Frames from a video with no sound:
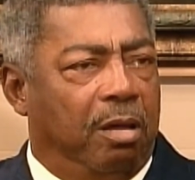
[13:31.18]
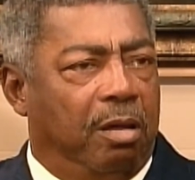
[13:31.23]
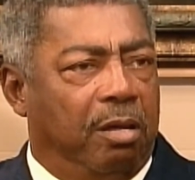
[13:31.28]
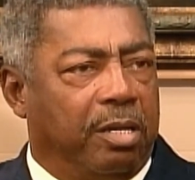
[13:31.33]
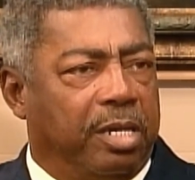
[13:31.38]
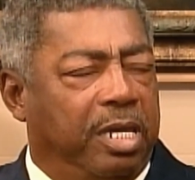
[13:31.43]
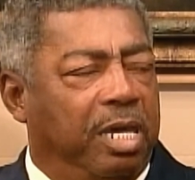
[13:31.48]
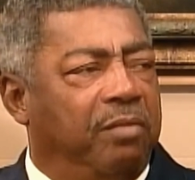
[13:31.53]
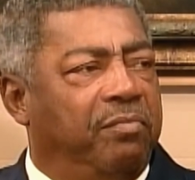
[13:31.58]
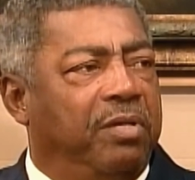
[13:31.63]

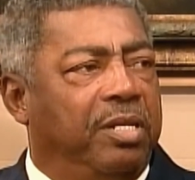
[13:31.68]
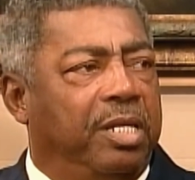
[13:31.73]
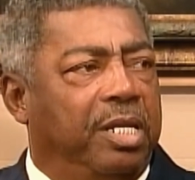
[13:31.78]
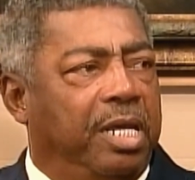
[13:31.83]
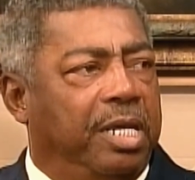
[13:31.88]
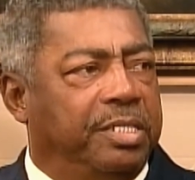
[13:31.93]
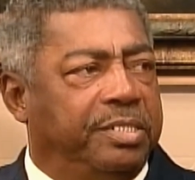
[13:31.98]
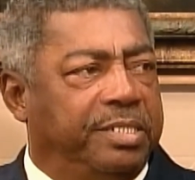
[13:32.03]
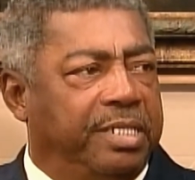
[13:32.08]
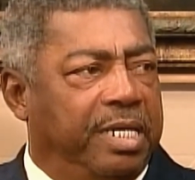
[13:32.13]
Giving
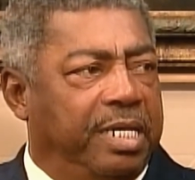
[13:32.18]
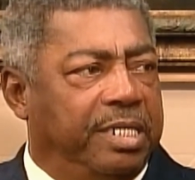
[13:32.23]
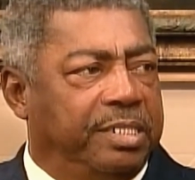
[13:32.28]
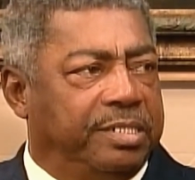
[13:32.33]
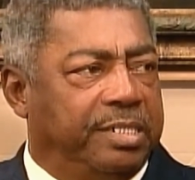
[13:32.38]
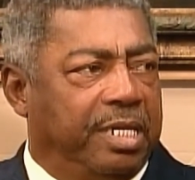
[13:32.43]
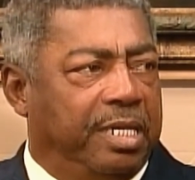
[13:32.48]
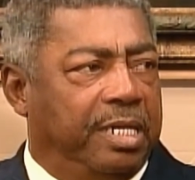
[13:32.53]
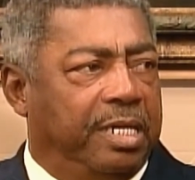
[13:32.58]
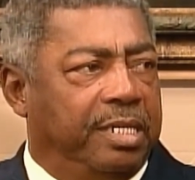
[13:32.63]
is
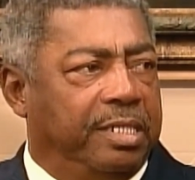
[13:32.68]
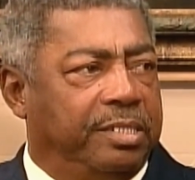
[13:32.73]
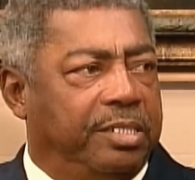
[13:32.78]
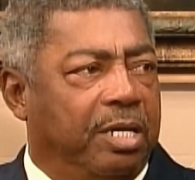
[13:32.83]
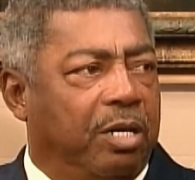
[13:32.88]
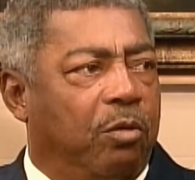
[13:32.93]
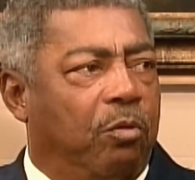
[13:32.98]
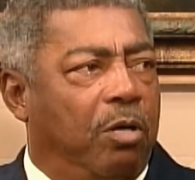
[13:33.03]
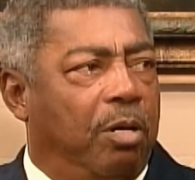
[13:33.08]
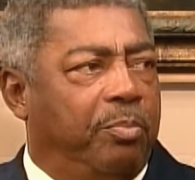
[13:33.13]
easy. To
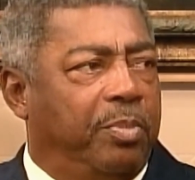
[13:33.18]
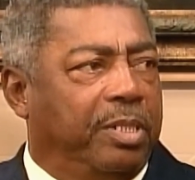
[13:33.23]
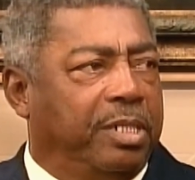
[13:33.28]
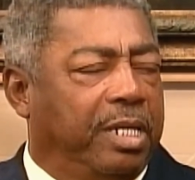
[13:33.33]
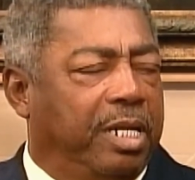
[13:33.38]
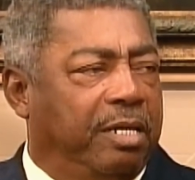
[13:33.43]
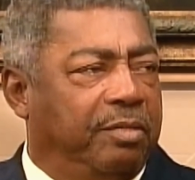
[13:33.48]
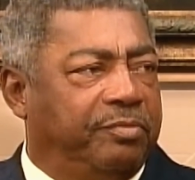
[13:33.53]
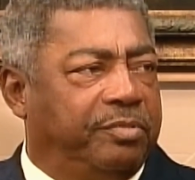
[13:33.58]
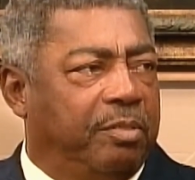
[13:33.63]
go up and
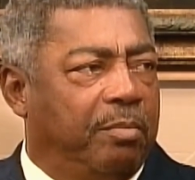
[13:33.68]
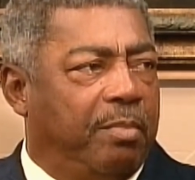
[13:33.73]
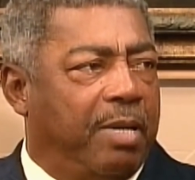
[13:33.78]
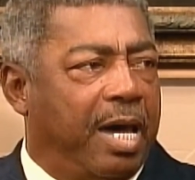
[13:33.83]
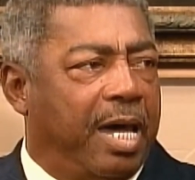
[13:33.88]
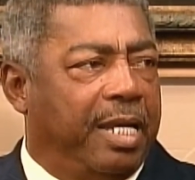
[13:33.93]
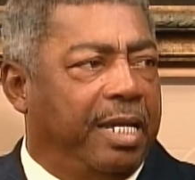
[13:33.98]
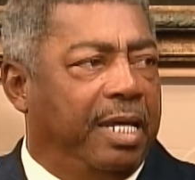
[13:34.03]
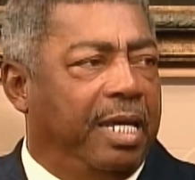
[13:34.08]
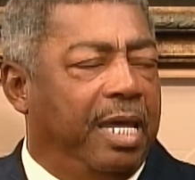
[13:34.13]
give
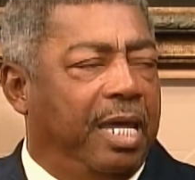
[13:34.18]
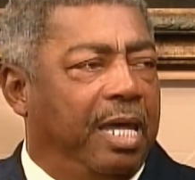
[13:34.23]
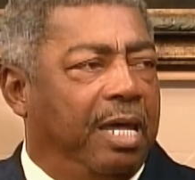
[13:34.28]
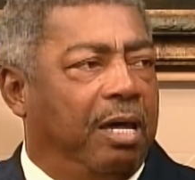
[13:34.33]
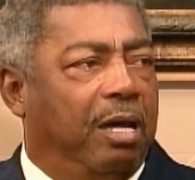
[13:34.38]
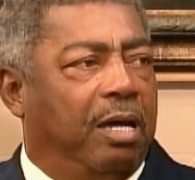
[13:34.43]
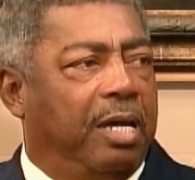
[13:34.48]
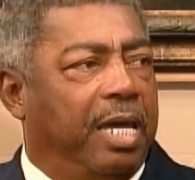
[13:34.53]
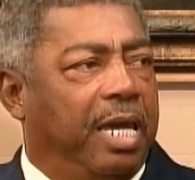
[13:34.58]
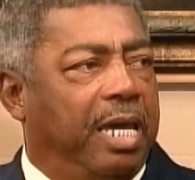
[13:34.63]
somebody
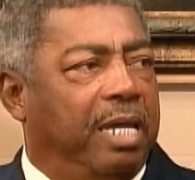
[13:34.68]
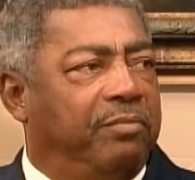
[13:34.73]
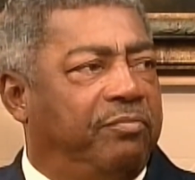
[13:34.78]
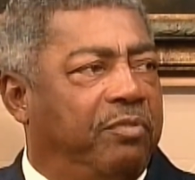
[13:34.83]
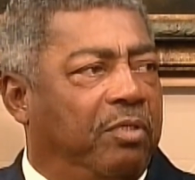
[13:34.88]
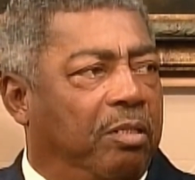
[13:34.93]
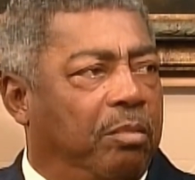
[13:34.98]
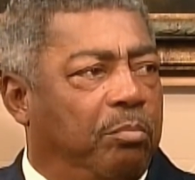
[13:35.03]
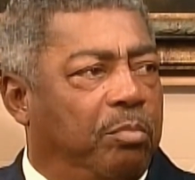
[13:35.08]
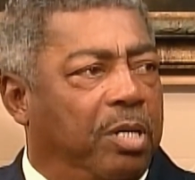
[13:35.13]
a
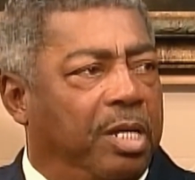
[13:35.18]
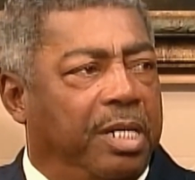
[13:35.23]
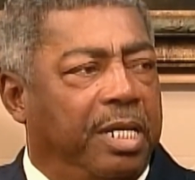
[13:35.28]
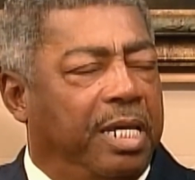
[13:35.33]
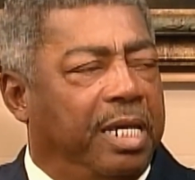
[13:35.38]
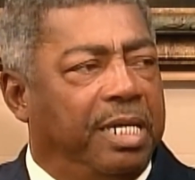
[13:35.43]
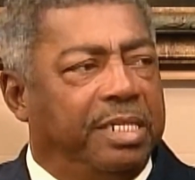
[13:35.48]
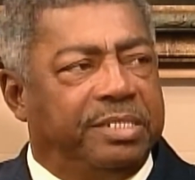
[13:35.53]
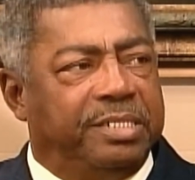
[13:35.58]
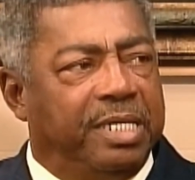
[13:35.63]
handful of money
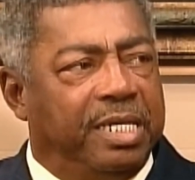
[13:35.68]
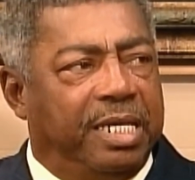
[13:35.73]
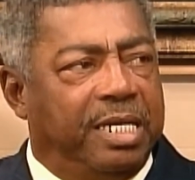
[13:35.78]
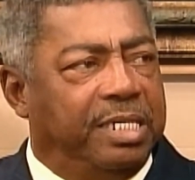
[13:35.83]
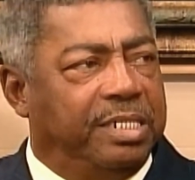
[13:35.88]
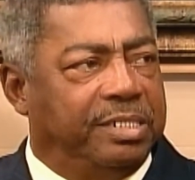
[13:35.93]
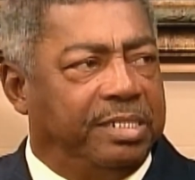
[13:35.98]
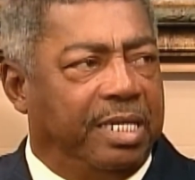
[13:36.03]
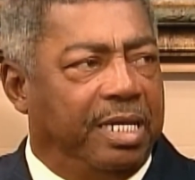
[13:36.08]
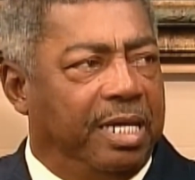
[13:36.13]
is
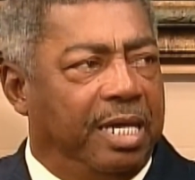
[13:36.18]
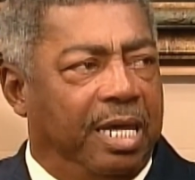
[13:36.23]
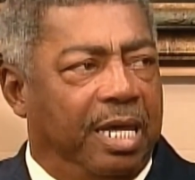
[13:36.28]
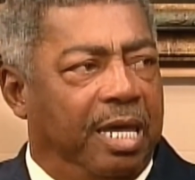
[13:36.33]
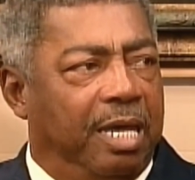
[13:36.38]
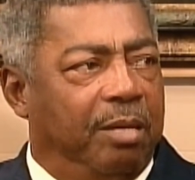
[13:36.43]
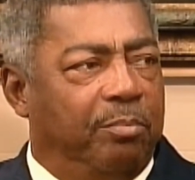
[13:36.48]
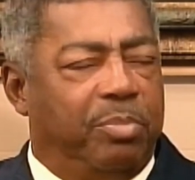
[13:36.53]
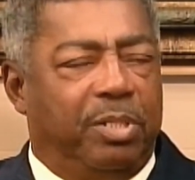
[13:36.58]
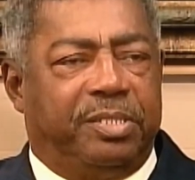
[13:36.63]
easy,
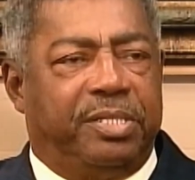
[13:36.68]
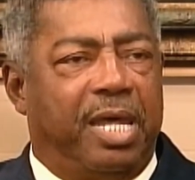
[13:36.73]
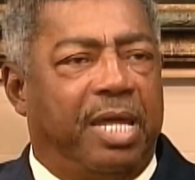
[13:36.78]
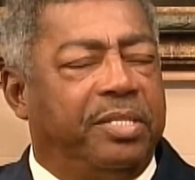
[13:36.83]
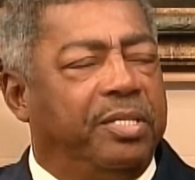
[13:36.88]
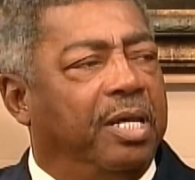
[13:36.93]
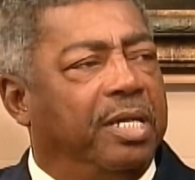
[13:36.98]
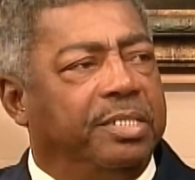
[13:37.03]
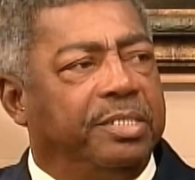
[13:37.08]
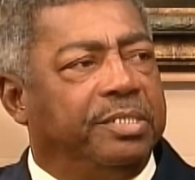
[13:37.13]
but that
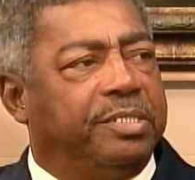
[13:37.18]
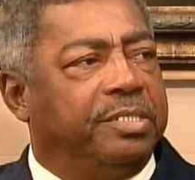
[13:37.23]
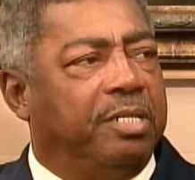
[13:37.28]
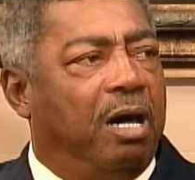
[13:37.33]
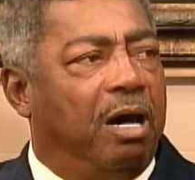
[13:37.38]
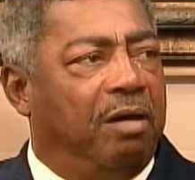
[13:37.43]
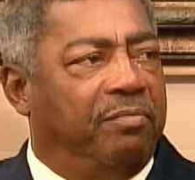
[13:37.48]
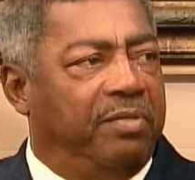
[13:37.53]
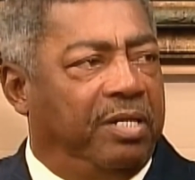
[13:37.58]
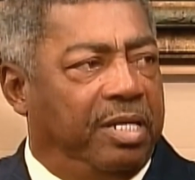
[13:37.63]
doesn't
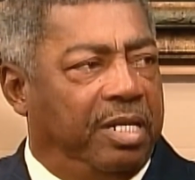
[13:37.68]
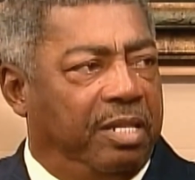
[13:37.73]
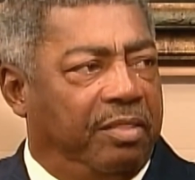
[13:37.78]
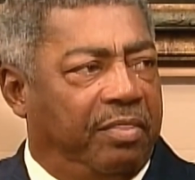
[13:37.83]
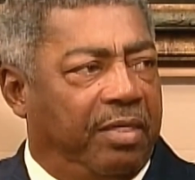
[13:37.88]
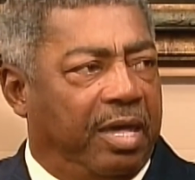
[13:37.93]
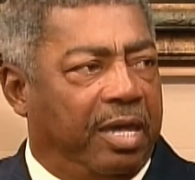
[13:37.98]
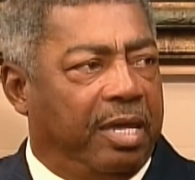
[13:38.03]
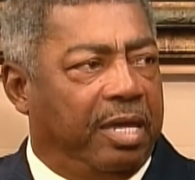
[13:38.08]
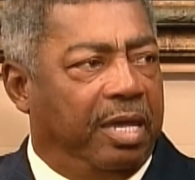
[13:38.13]
solve anything.